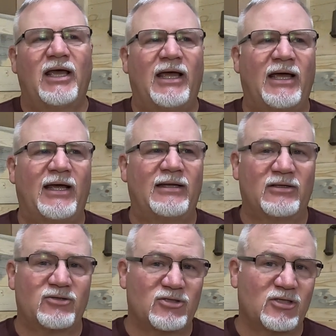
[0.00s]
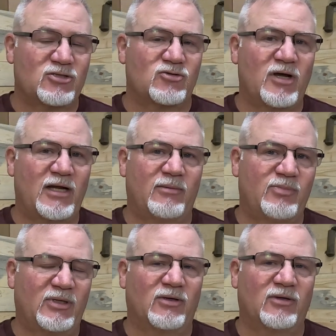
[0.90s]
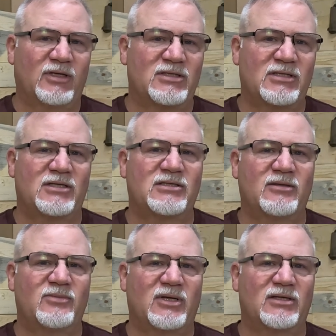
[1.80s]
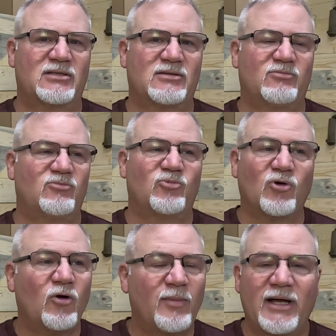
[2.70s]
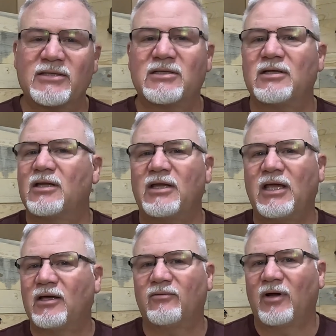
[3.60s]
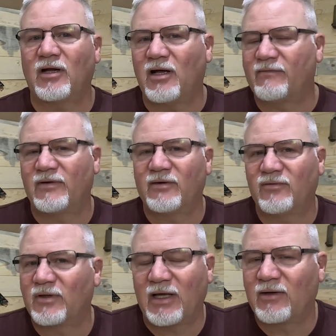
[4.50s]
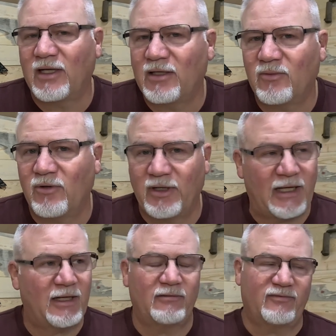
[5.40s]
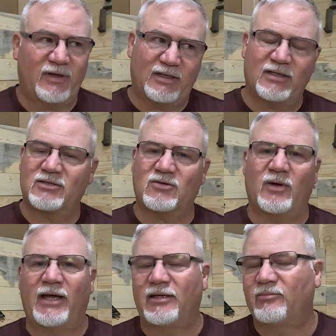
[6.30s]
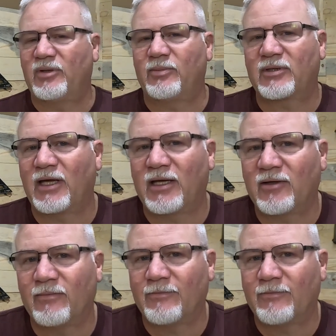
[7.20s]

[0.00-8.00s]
and they're just trying to build a system that's robust and that they can run off of without any worry and frankly it's quiet and people can't hear.